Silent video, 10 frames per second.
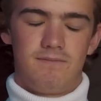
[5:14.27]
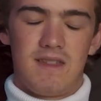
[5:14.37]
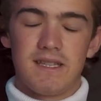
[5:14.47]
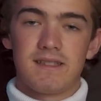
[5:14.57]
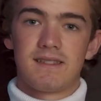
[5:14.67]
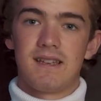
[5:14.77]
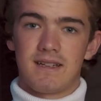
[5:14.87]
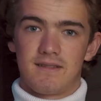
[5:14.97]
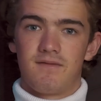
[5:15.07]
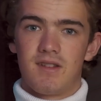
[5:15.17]
That's
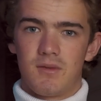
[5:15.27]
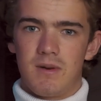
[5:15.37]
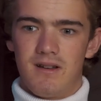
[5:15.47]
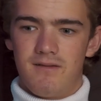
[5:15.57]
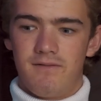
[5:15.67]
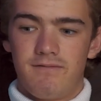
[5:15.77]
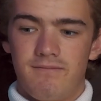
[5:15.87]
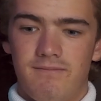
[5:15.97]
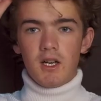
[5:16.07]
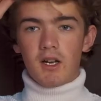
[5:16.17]
6 of the 12.
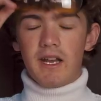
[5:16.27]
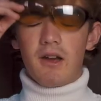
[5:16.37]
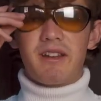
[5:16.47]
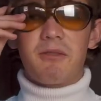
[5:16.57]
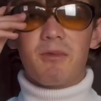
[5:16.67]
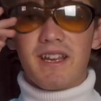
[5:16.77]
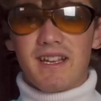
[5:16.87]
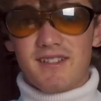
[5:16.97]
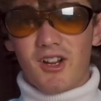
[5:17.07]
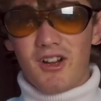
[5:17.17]
Okay, now we can really
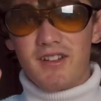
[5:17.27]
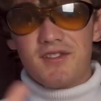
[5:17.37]
get started.